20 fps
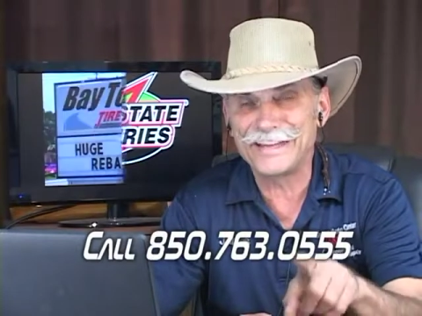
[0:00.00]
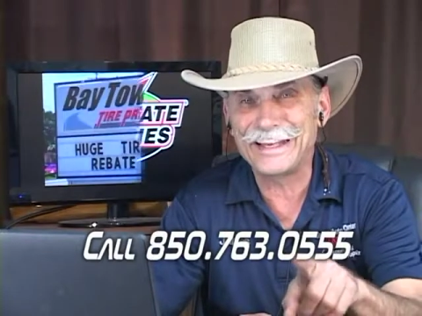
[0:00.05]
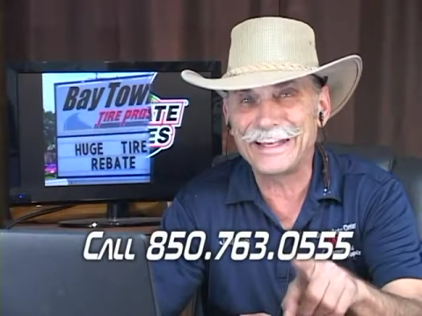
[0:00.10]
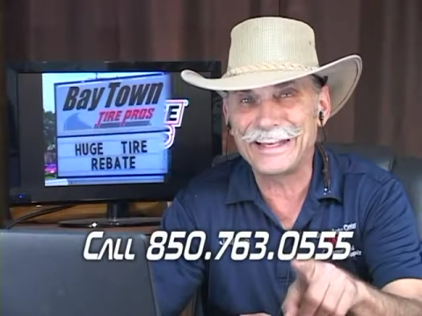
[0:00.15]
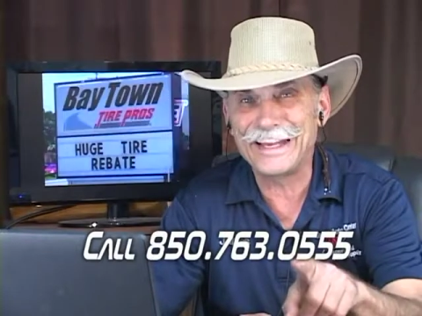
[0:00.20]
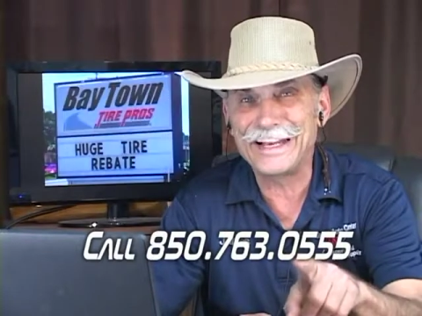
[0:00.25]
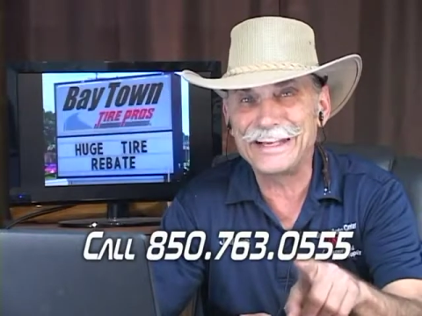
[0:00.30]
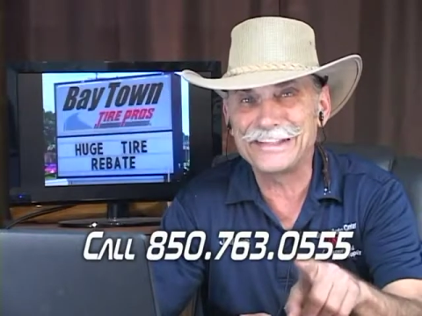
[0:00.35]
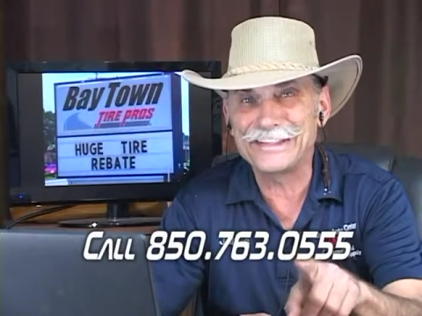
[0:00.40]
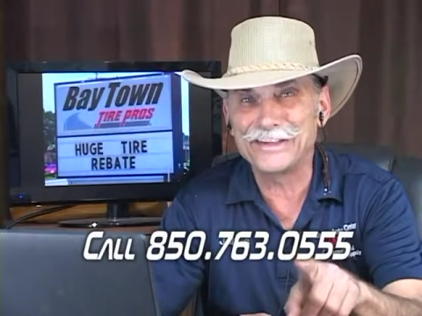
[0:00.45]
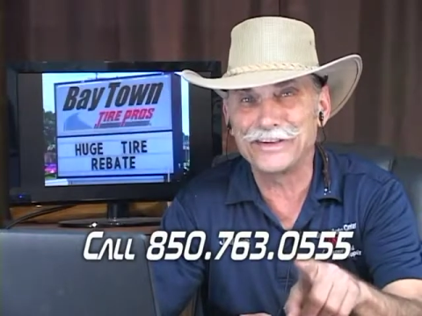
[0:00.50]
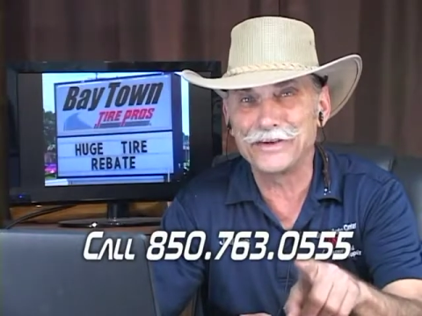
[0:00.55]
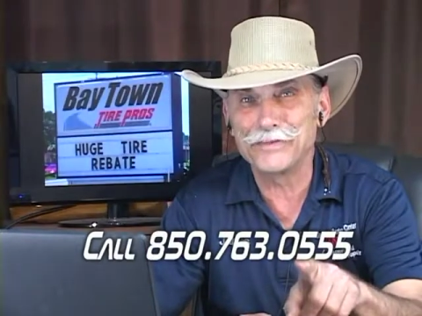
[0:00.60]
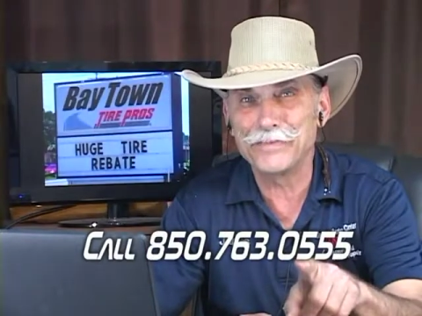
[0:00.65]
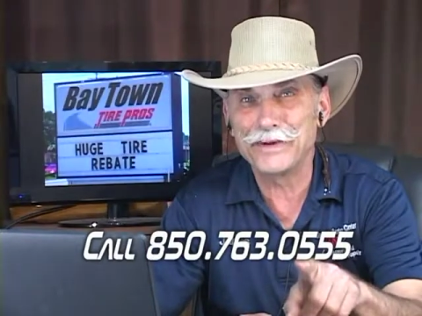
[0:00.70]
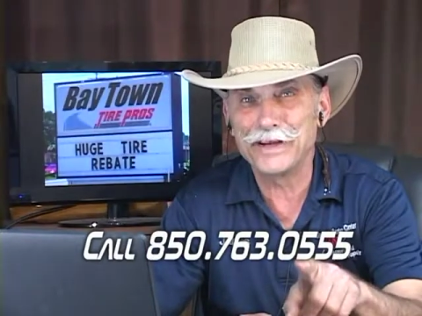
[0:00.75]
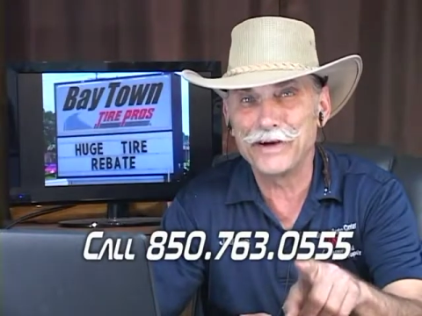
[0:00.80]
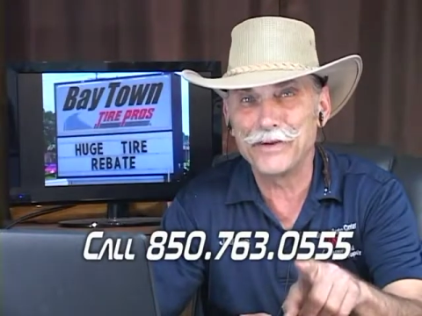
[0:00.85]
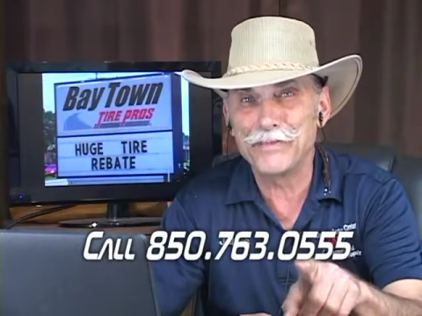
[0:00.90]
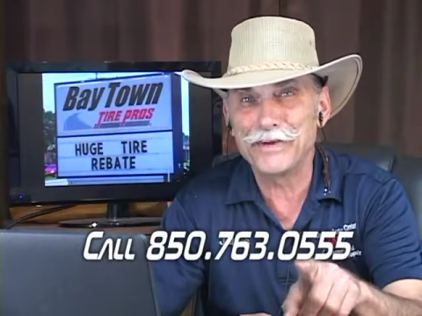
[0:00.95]
that light's going to
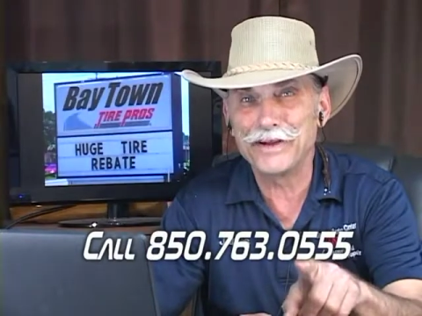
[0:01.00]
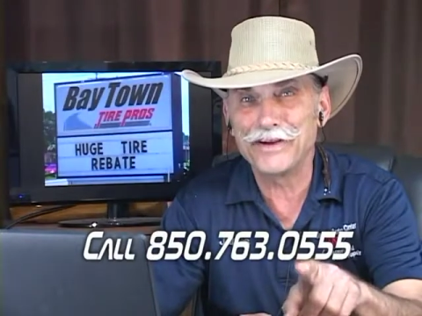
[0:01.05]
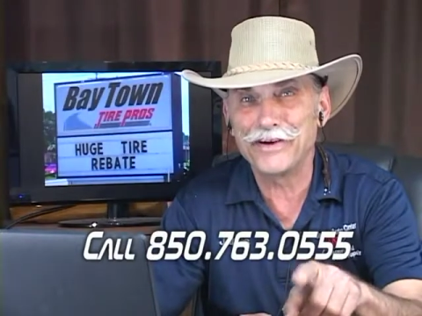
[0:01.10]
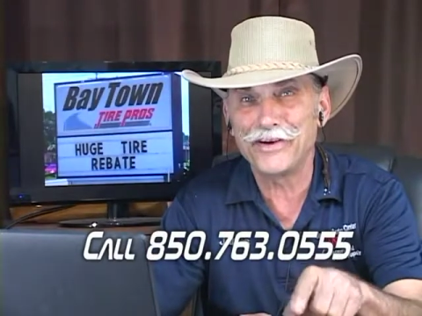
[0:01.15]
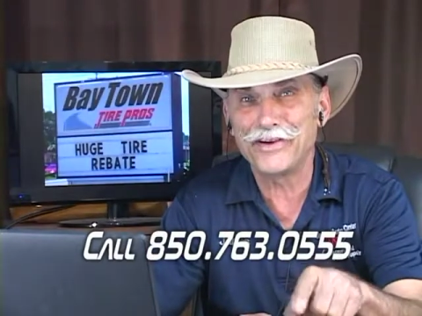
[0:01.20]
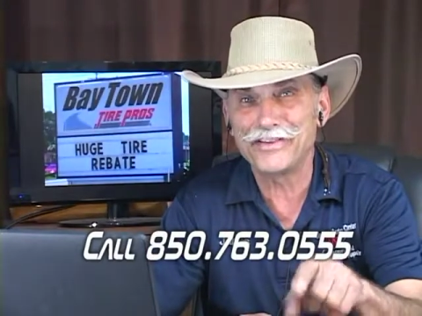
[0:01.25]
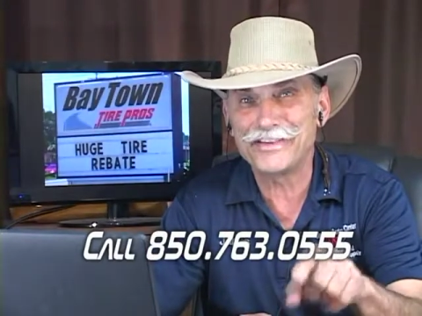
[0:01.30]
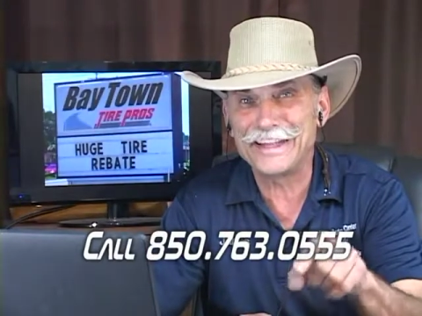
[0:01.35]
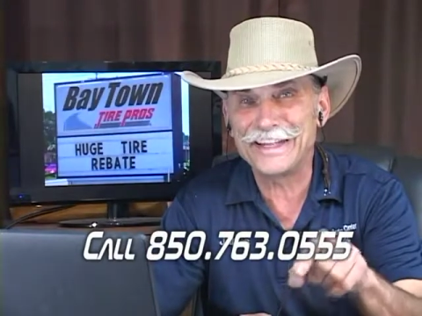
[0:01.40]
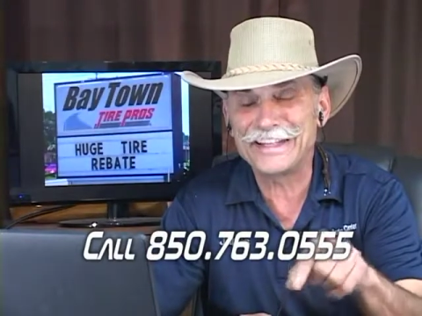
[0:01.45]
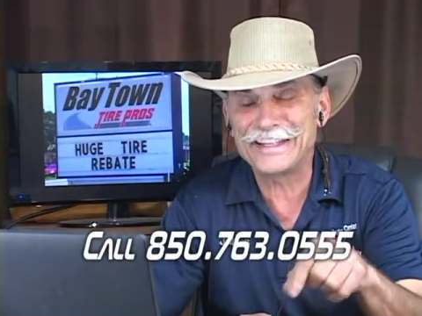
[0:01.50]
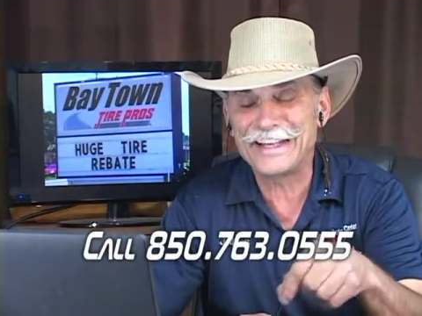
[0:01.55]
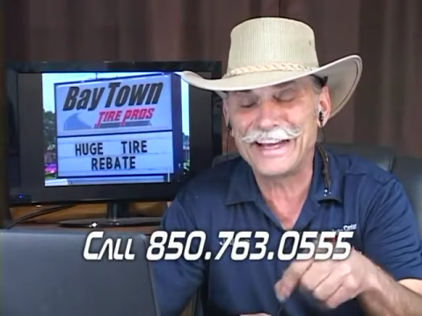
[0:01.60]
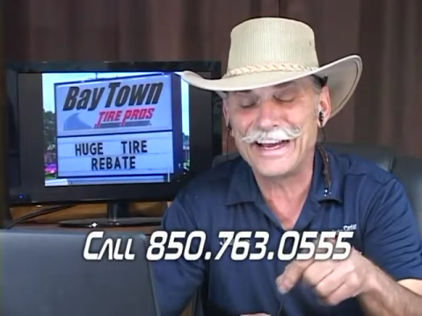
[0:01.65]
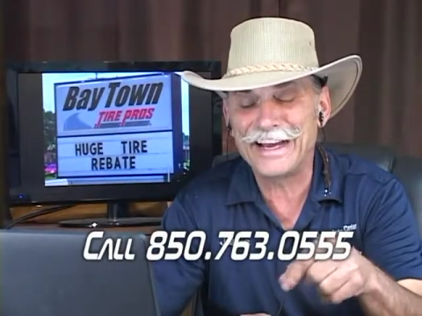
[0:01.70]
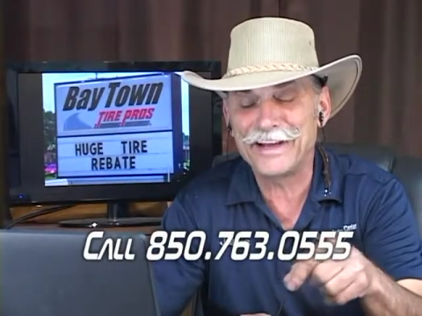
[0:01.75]
be on because that,